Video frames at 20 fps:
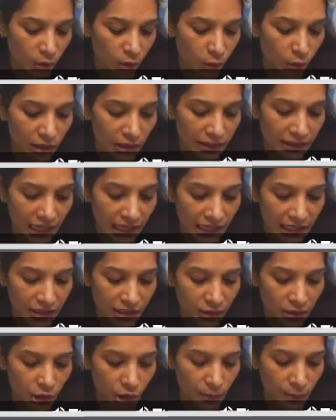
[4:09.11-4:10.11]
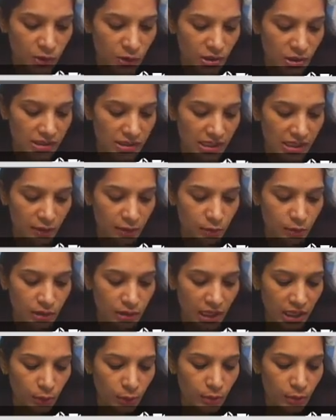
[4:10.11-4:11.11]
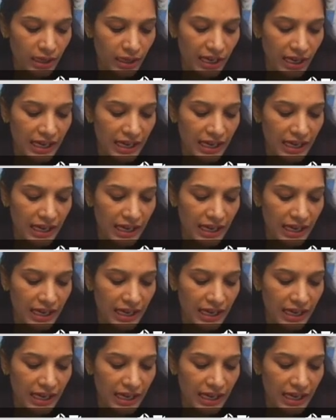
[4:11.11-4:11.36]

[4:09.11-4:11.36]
All other options are ruled out